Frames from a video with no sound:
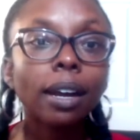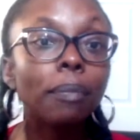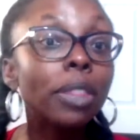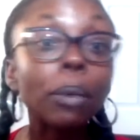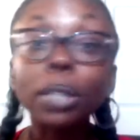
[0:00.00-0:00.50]

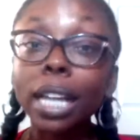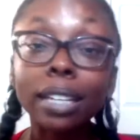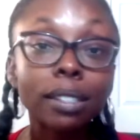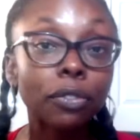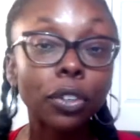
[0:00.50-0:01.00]
that would
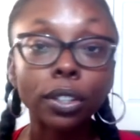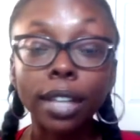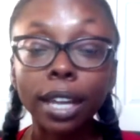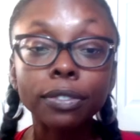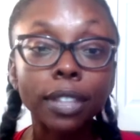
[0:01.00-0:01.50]
last them for a
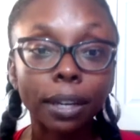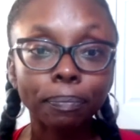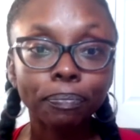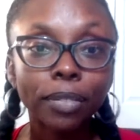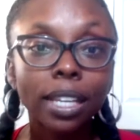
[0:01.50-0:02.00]

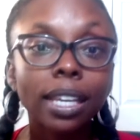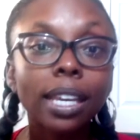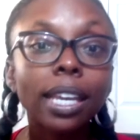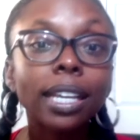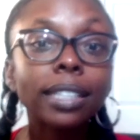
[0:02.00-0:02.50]
lifetime.
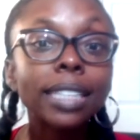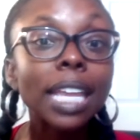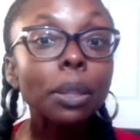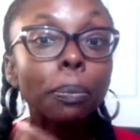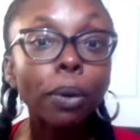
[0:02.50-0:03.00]
And
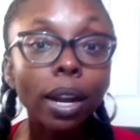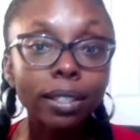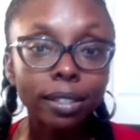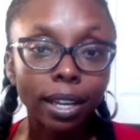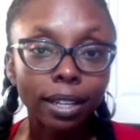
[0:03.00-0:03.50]
in the
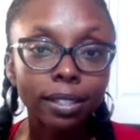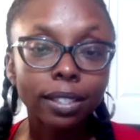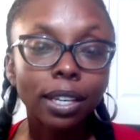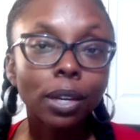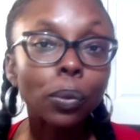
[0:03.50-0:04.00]
process,
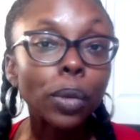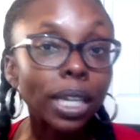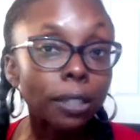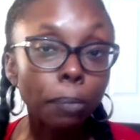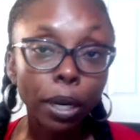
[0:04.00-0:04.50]
we
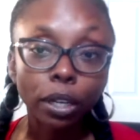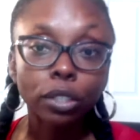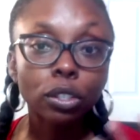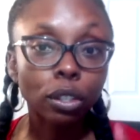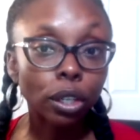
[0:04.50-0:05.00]
as
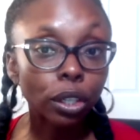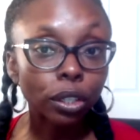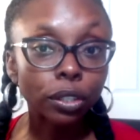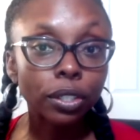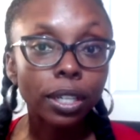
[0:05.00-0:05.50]
parents
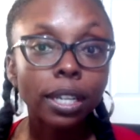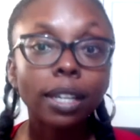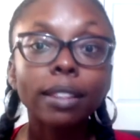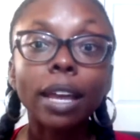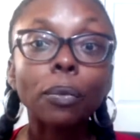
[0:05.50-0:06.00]
learned
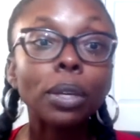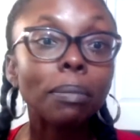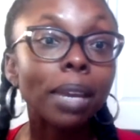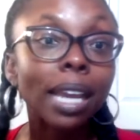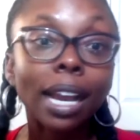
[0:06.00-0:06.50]
that we
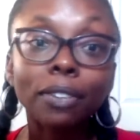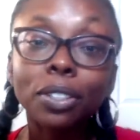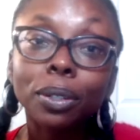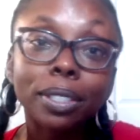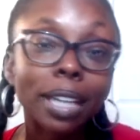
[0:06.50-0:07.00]
may have
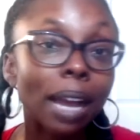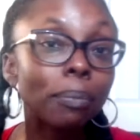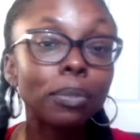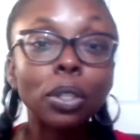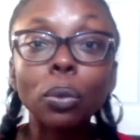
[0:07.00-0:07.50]
to adapt
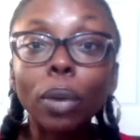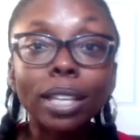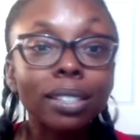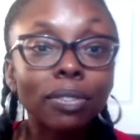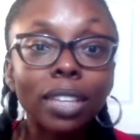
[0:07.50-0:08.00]
new
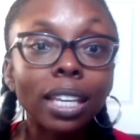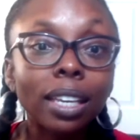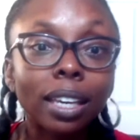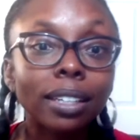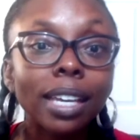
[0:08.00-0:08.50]
ways of
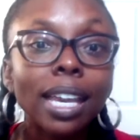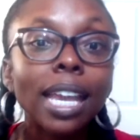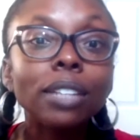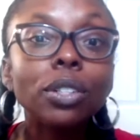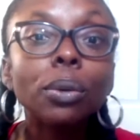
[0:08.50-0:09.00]
thinking
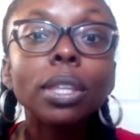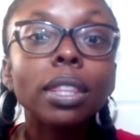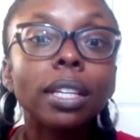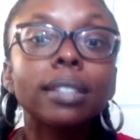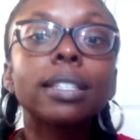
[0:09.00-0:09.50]
and doing
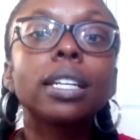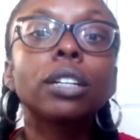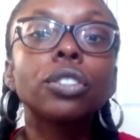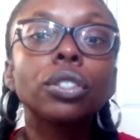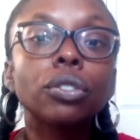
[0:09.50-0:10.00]
things to get our
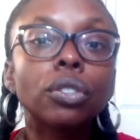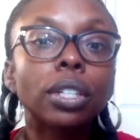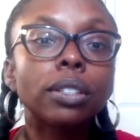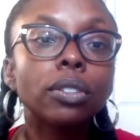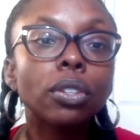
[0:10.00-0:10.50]

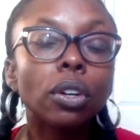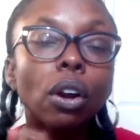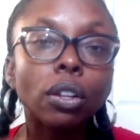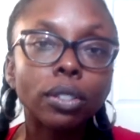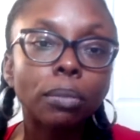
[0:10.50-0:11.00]
children to their
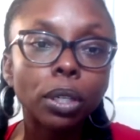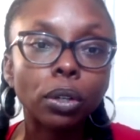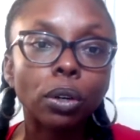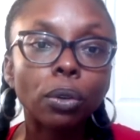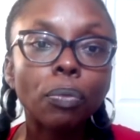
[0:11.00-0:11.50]
ultimate
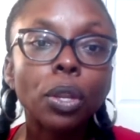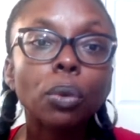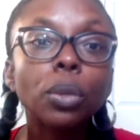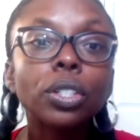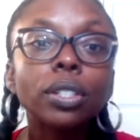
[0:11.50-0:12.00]
goal,
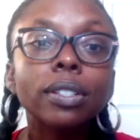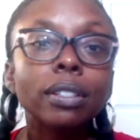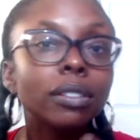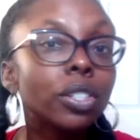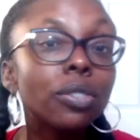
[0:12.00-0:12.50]
which is
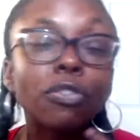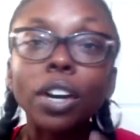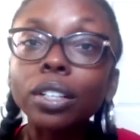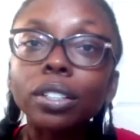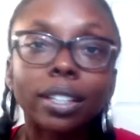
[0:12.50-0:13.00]
just
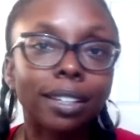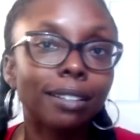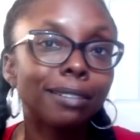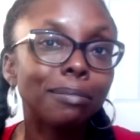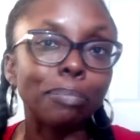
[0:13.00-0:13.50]

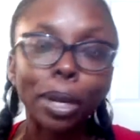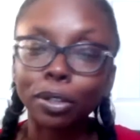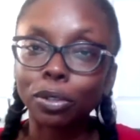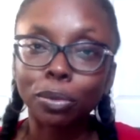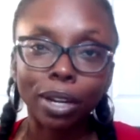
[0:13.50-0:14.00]
functioning better
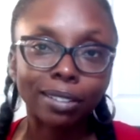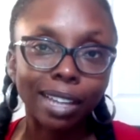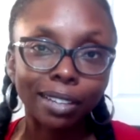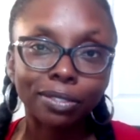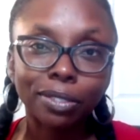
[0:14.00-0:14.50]
throughout
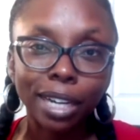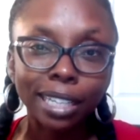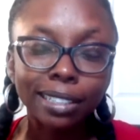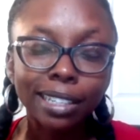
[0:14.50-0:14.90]
life, right?